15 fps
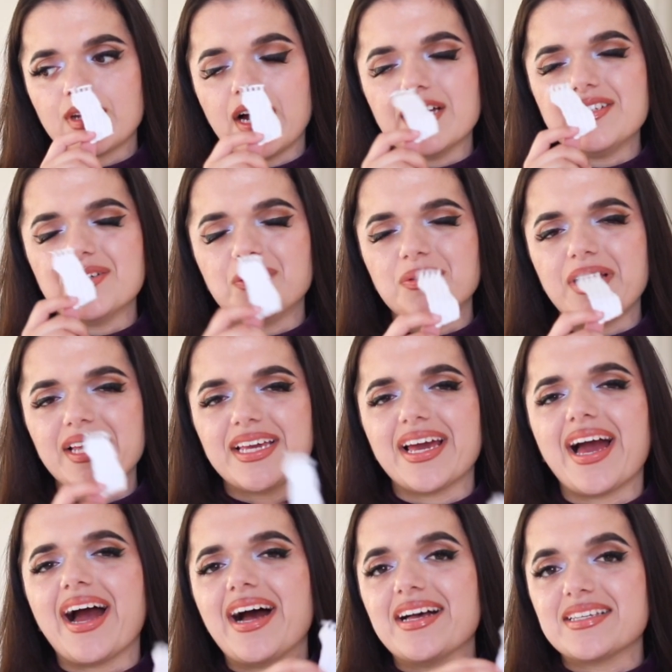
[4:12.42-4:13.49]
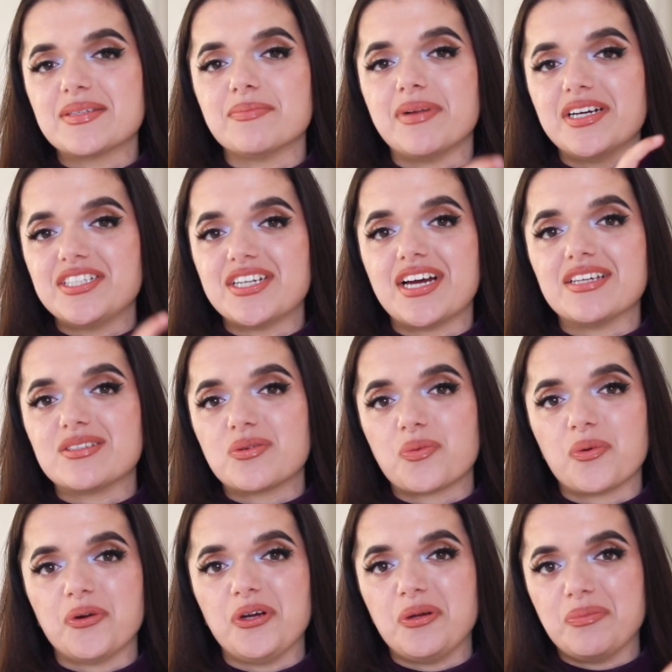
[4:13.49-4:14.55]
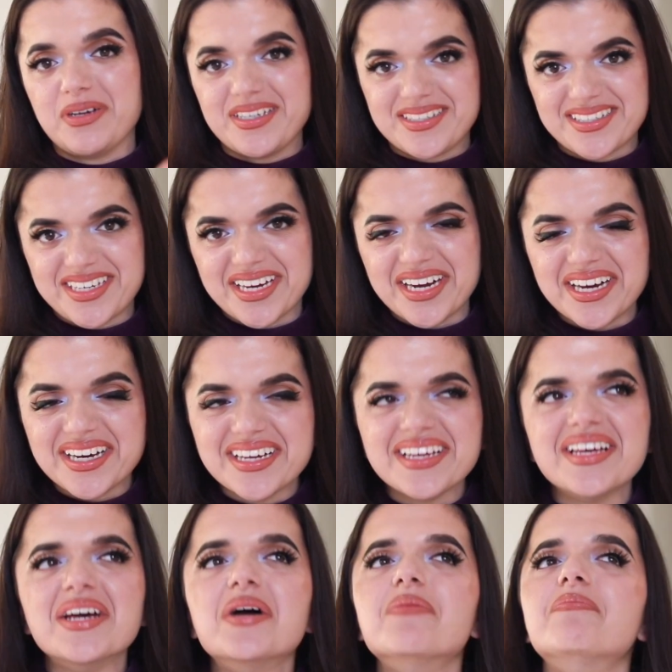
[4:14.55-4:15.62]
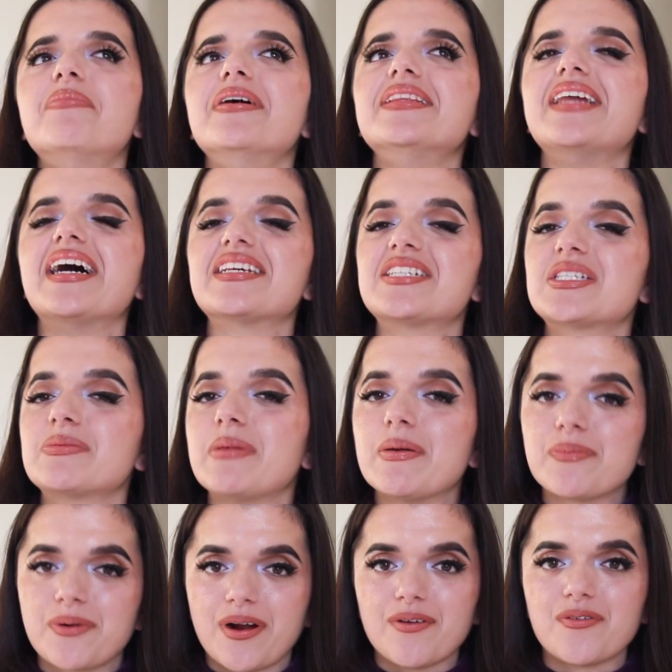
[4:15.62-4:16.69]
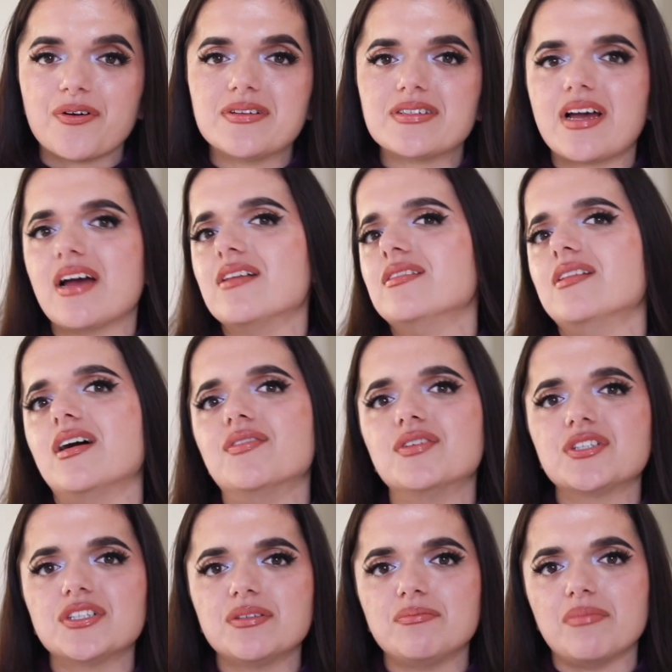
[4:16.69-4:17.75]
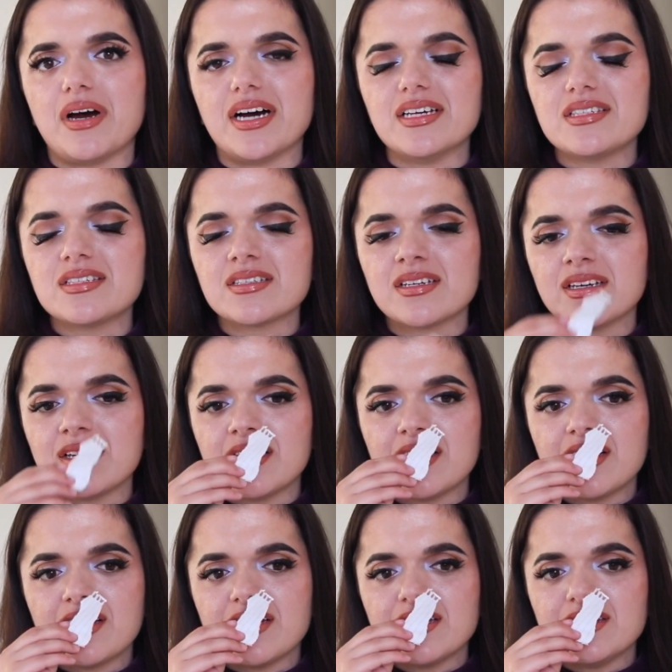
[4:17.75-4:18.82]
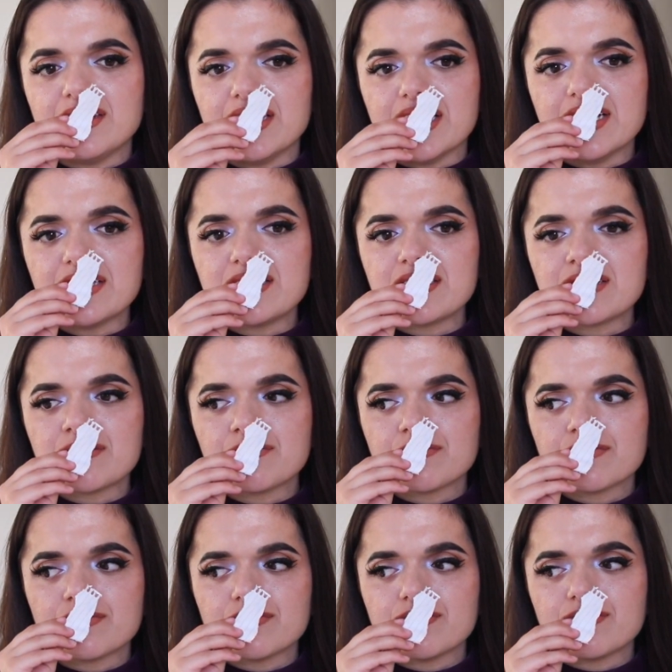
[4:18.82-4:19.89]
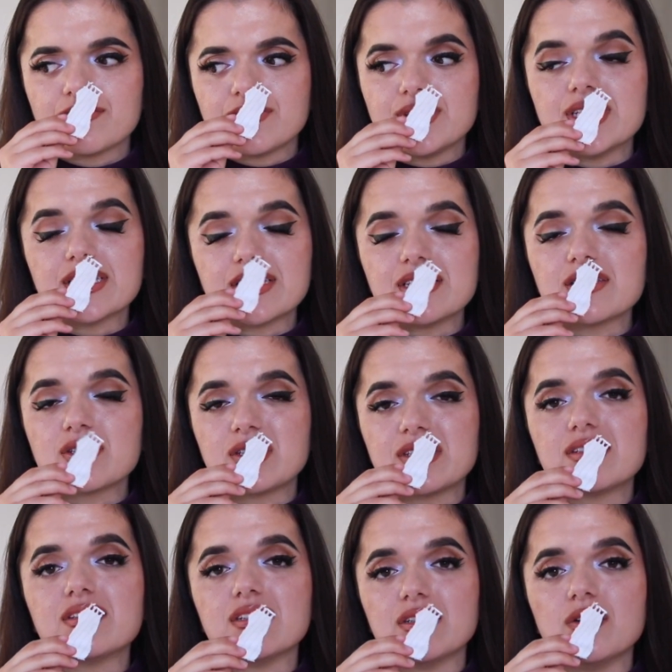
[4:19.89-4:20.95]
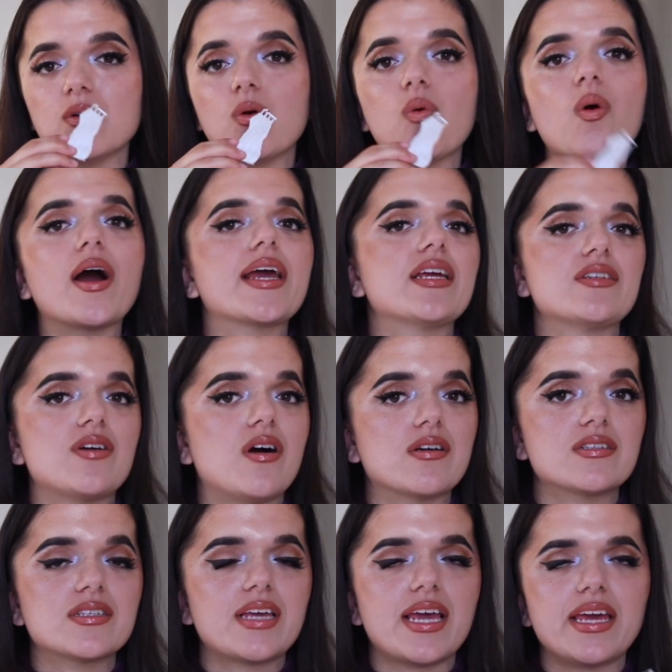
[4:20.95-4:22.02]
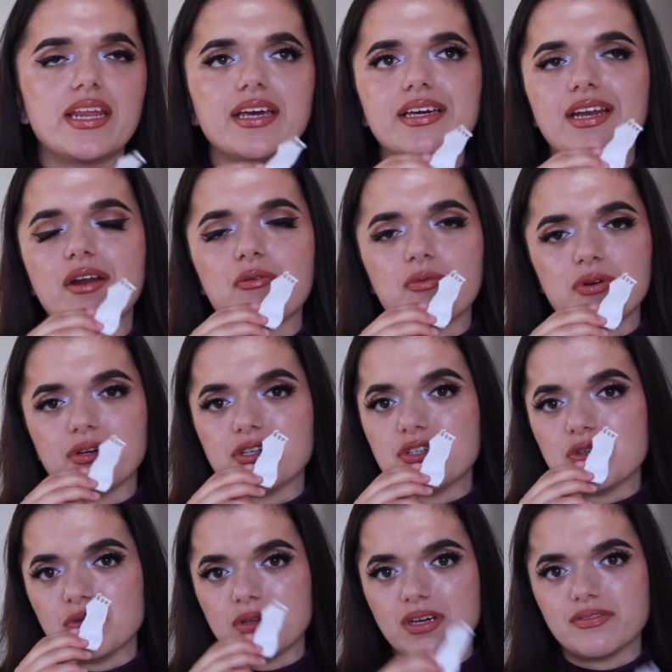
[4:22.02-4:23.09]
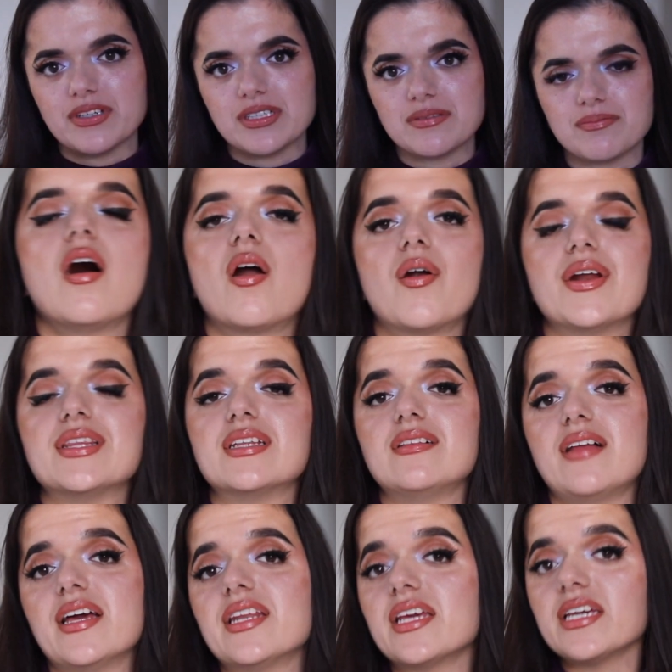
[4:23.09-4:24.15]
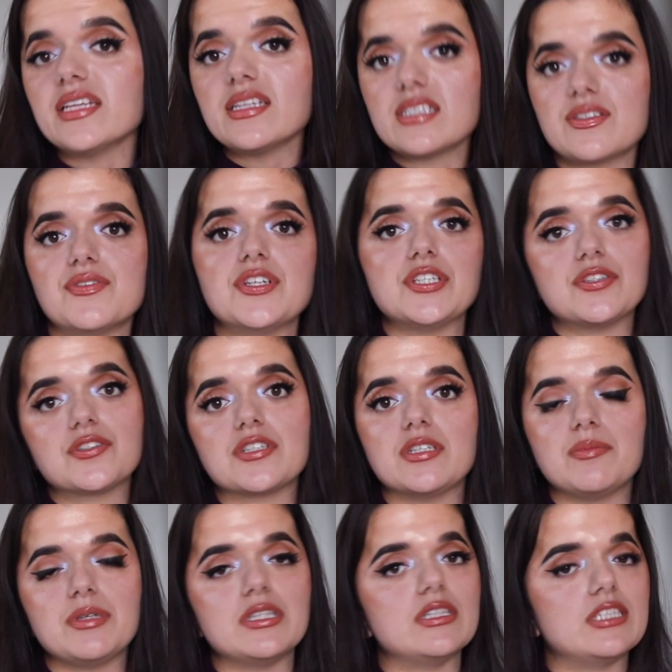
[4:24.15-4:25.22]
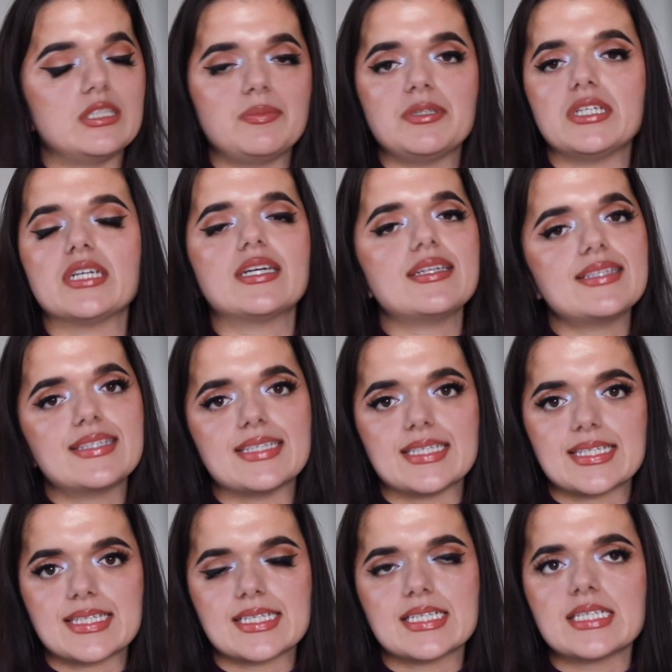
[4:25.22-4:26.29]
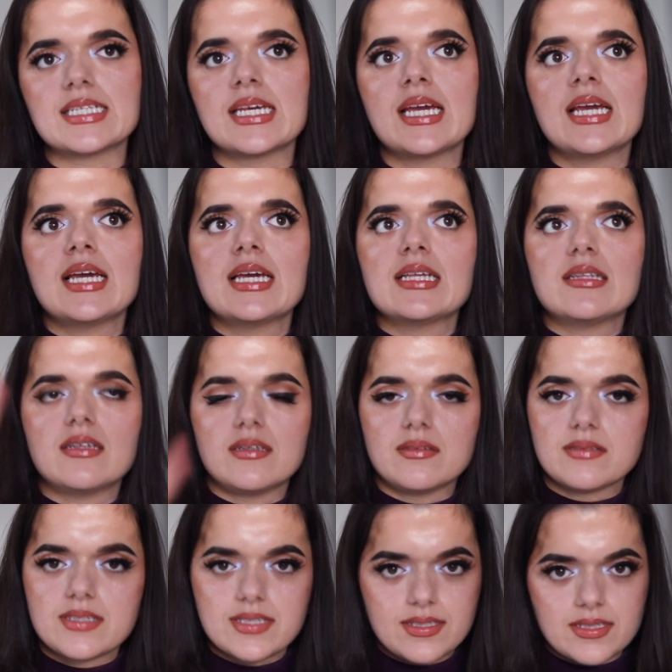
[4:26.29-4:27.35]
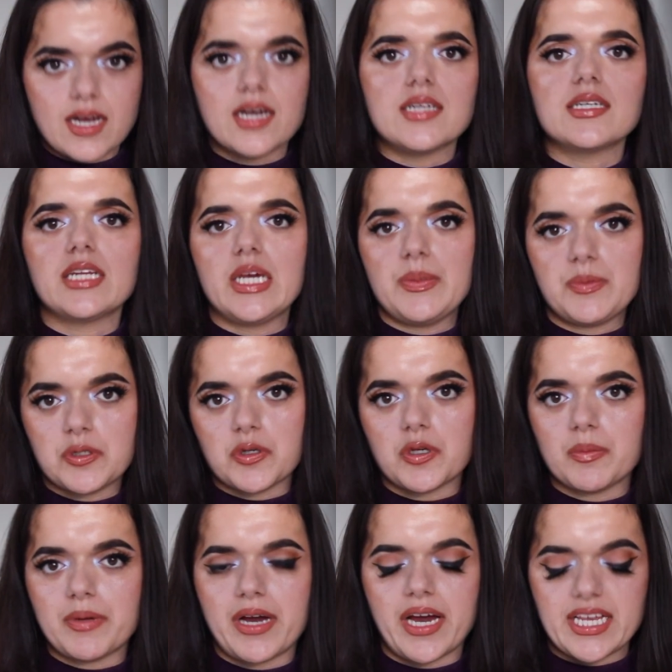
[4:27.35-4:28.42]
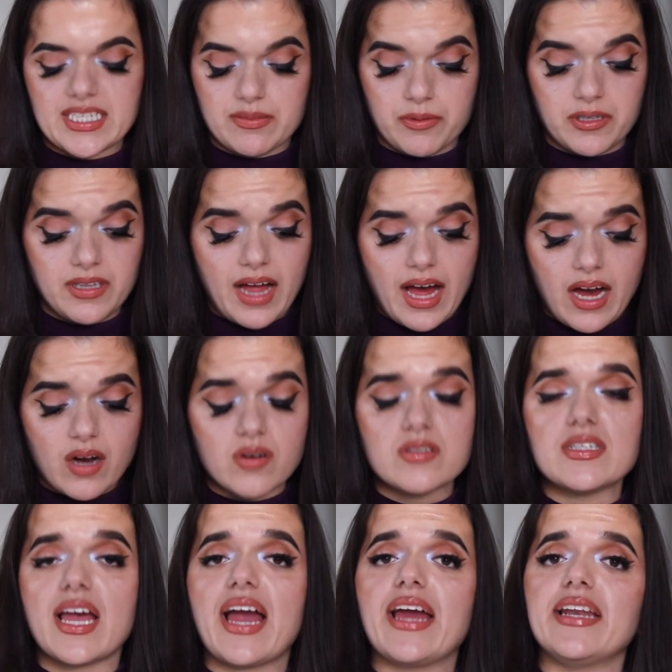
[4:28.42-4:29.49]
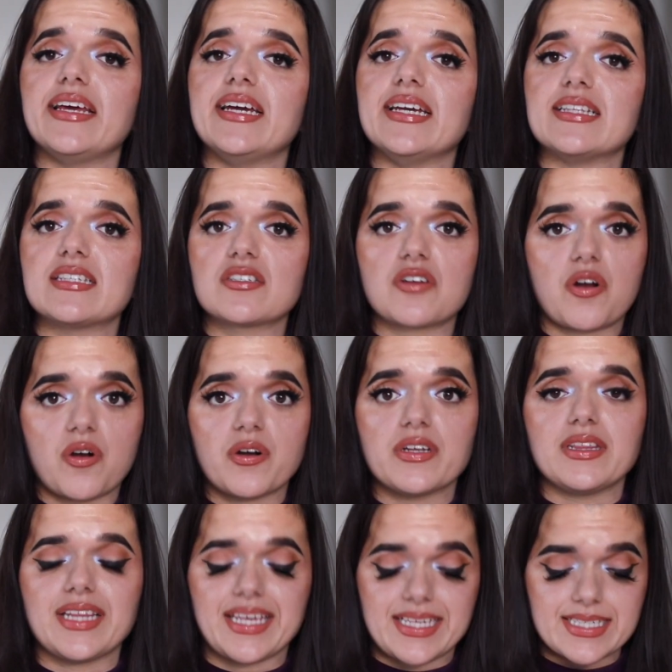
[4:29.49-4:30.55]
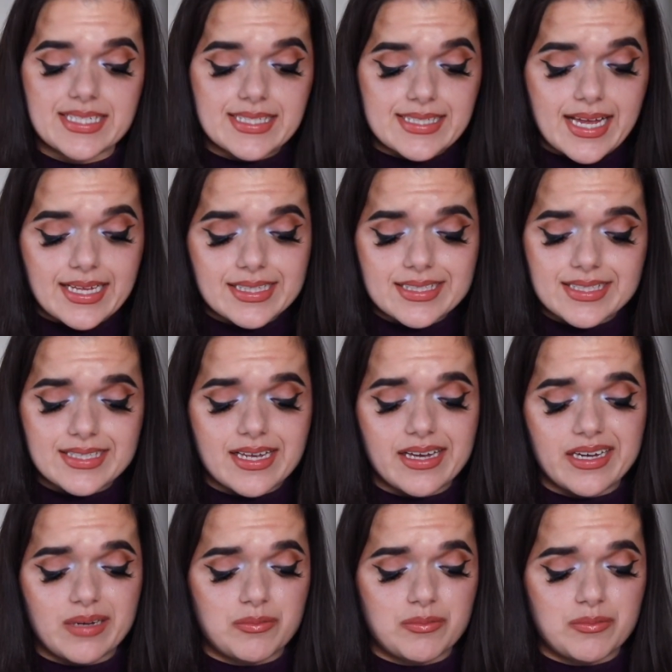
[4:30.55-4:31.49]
I don't like it as much as Royal Musca, but that's just my preference. I love a good musk. This is still quite intoxicating, and I really do love it. Alright, the lighting in this video is going to be a little bit inconsistent. The sun keeps going behind some clouds, and it's currently sunset.